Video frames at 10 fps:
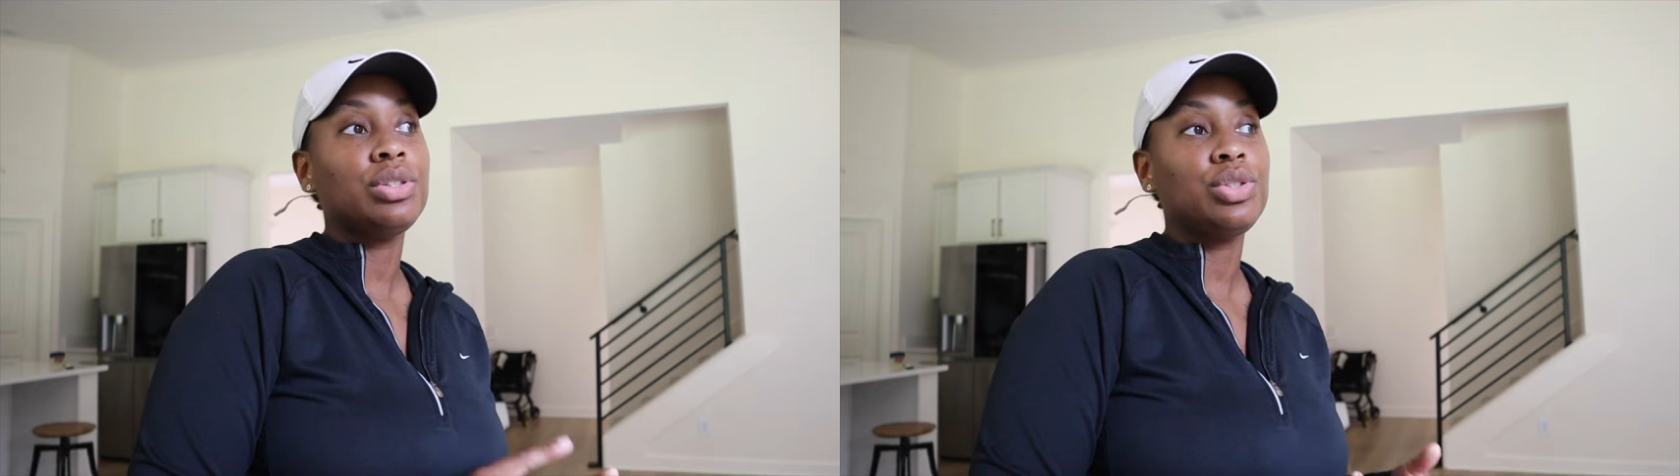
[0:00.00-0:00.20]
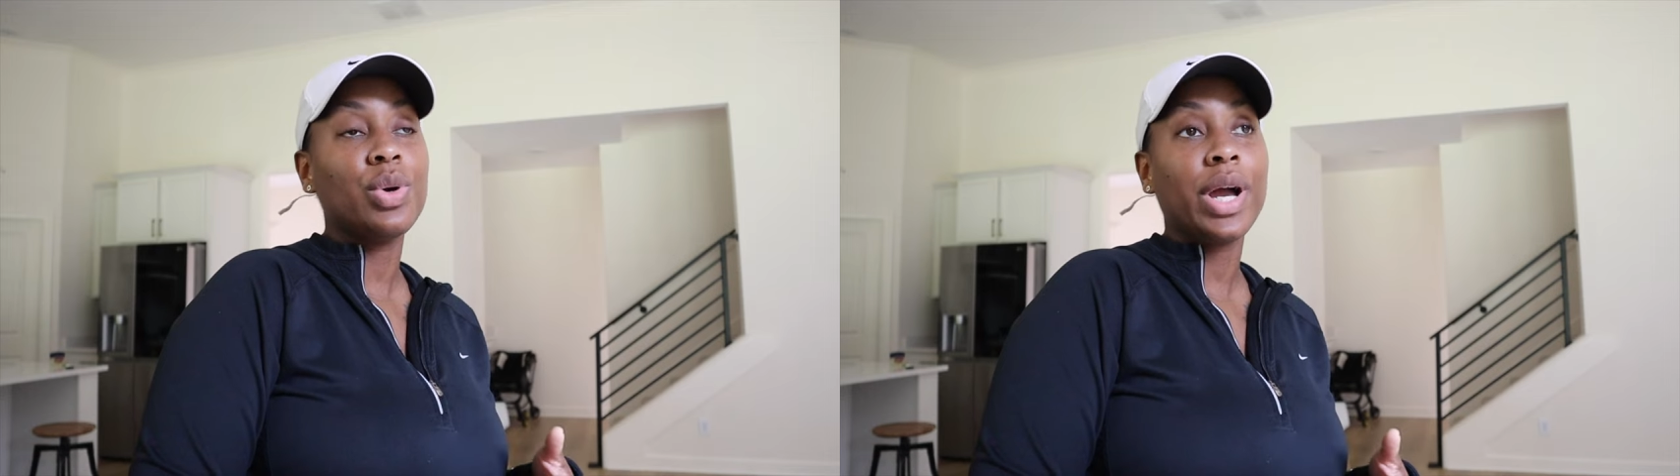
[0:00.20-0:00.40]

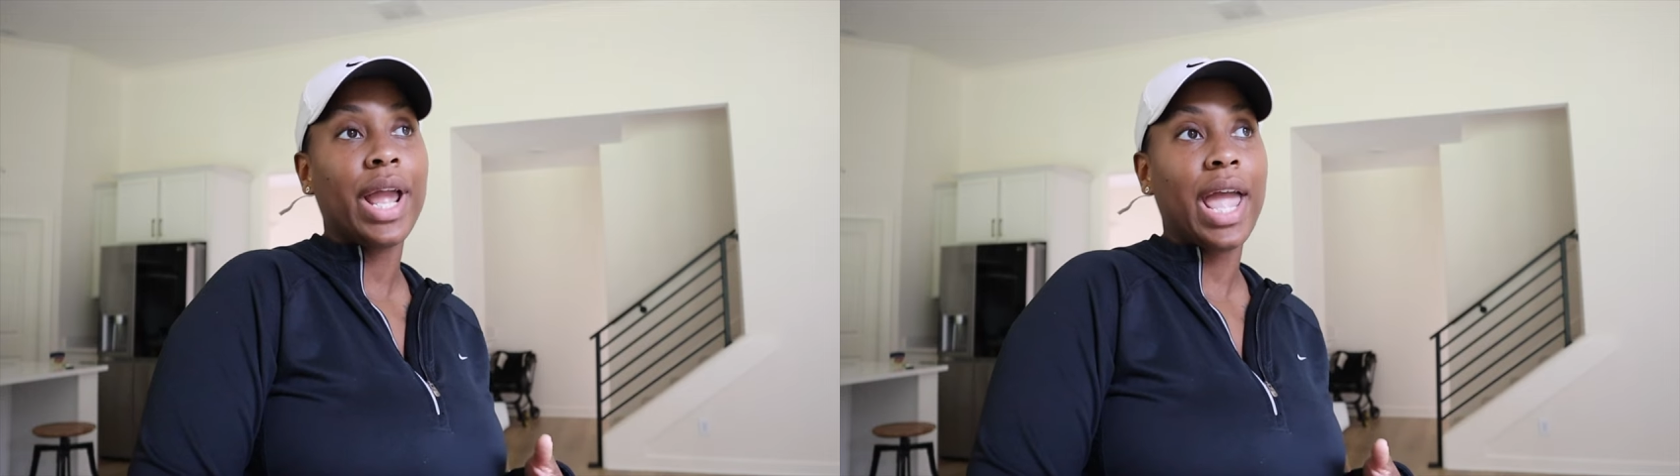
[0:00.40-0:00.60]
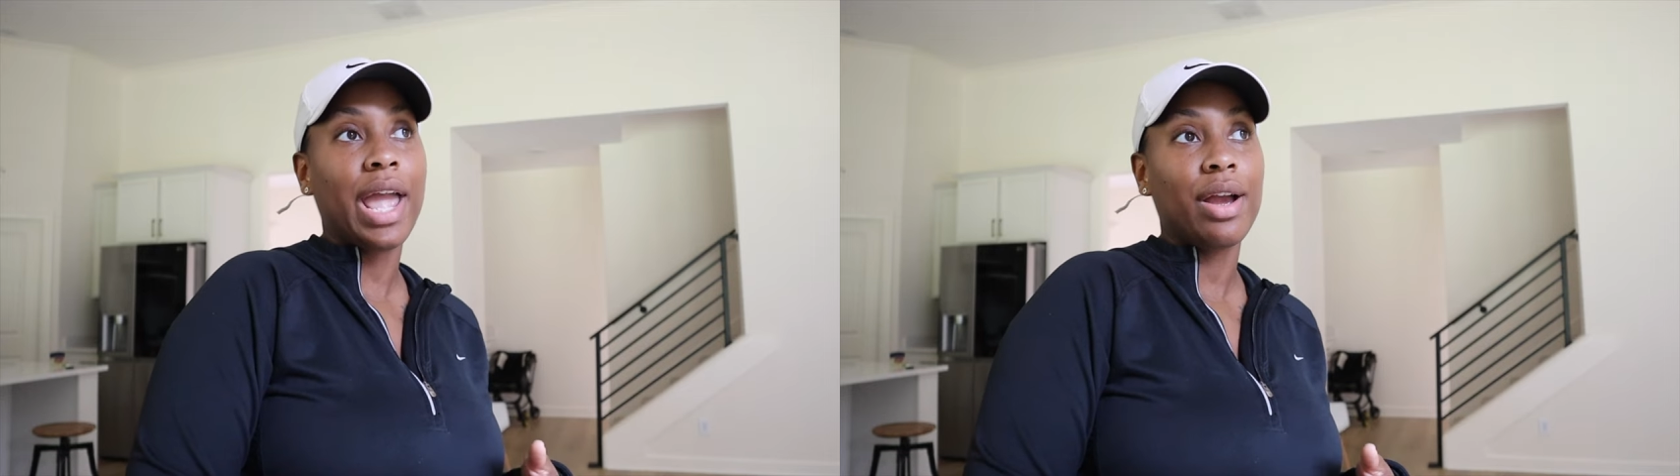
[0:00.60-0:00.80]
do her
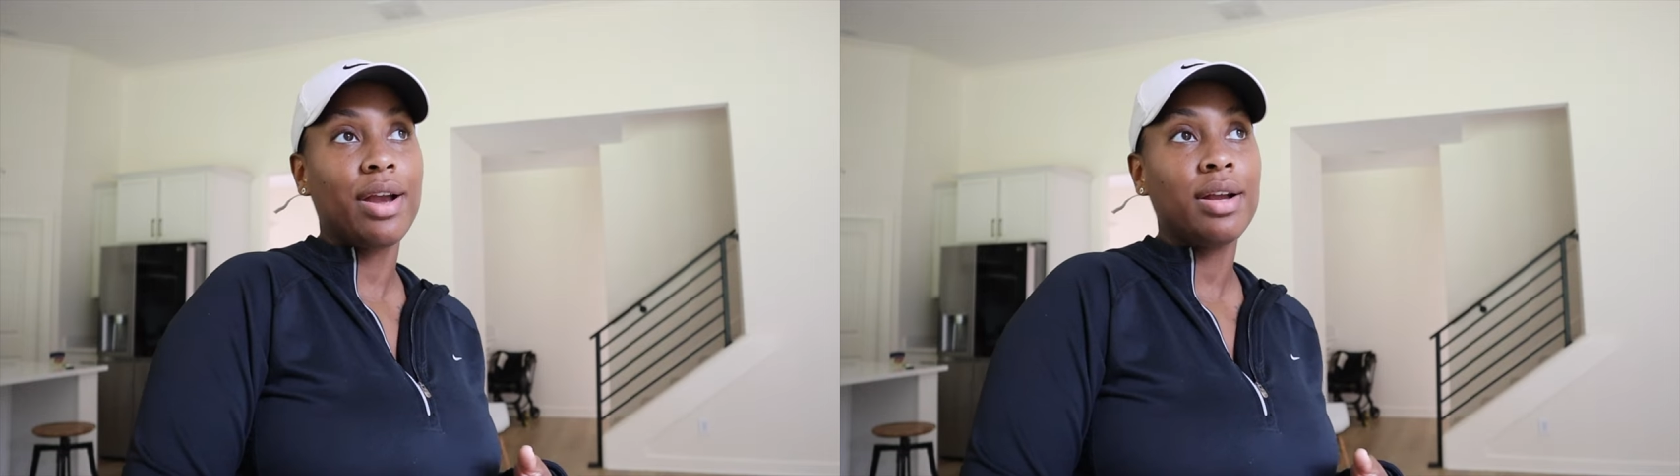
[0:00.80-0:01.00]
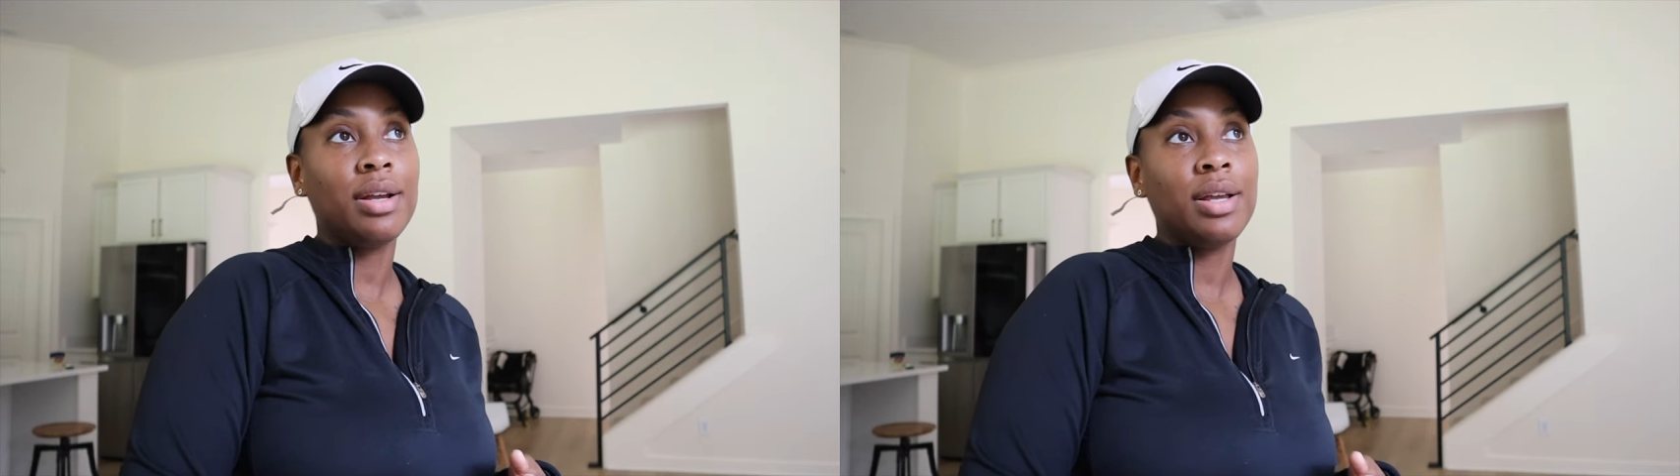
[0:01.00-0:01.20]

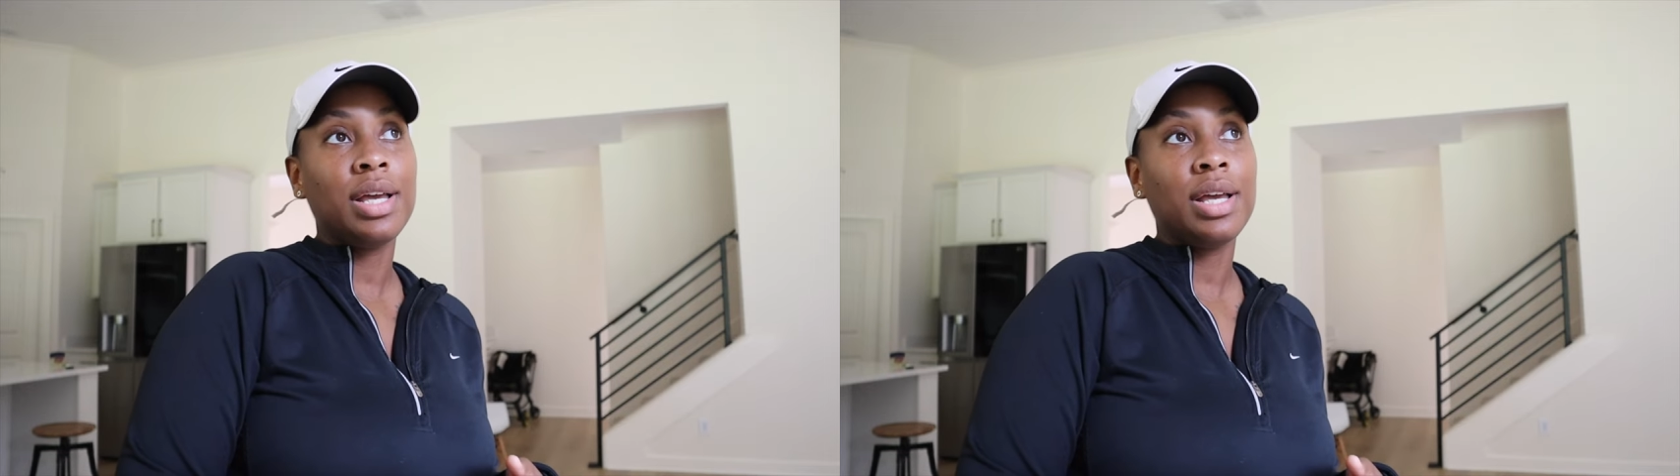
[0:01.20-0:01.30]
hair.